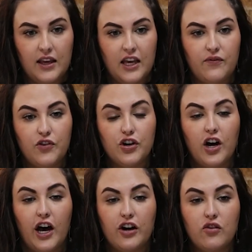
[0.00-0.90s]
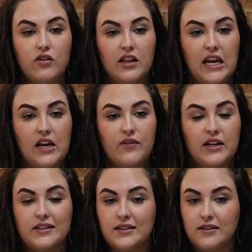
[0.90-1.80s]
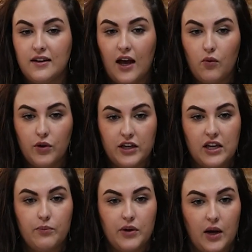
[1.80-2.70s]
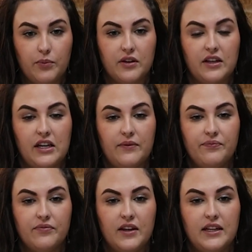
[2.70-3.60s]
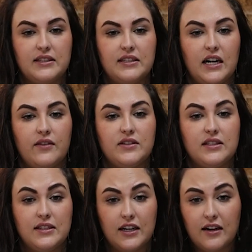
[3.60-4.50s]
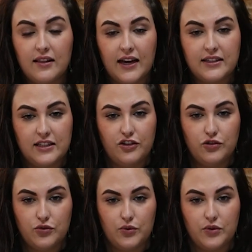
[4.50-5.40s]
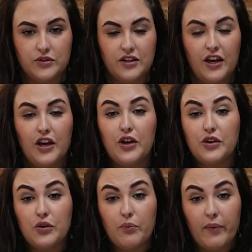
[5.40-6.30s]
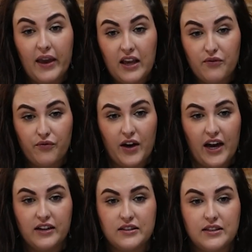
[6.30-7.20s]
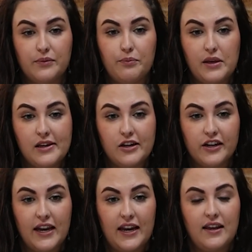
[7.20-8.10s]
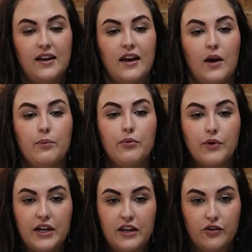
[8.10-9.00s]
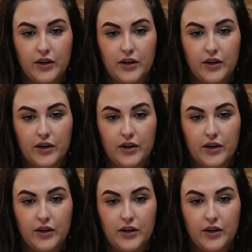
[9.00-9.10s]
If your autoclave is not working properly, instead of sterilizing your tools, you may in fact be creating a breeding